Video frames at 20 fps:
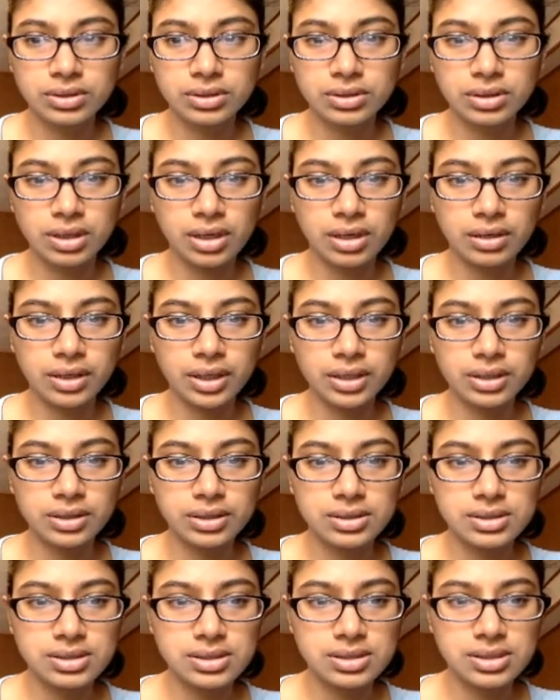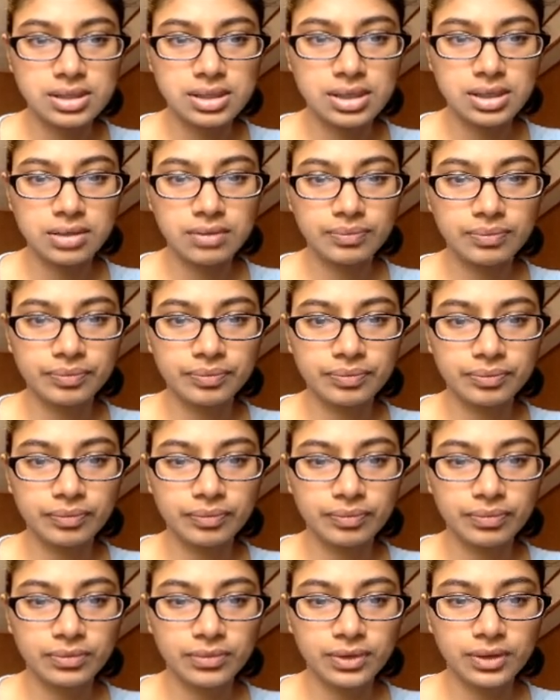Alright, let's see
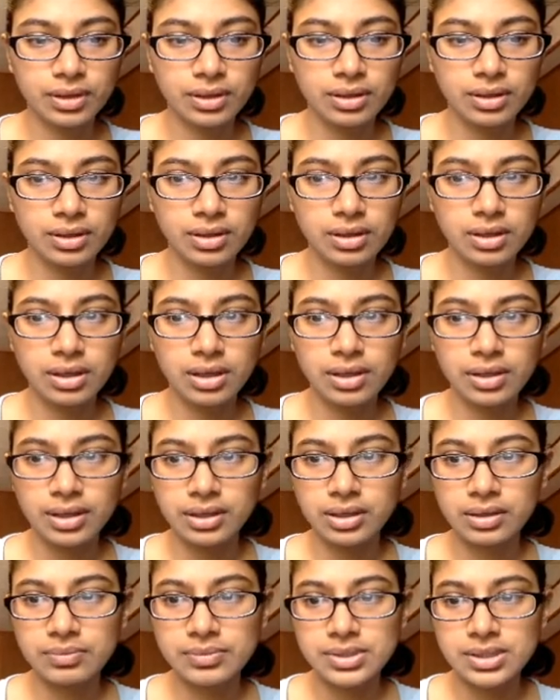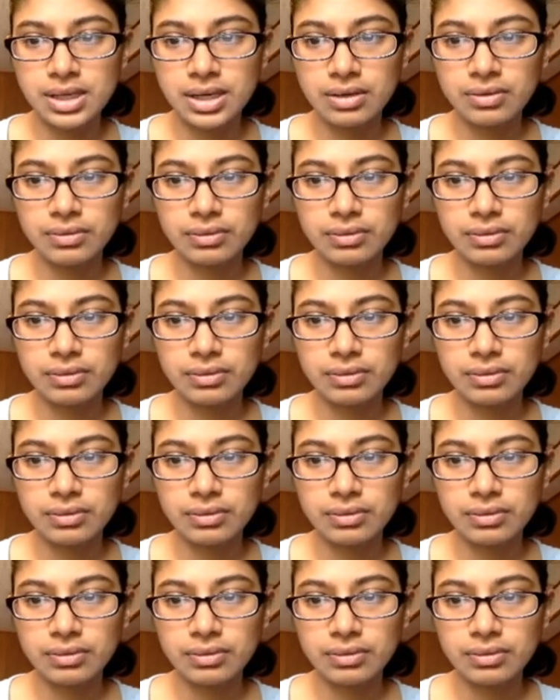how that comes out.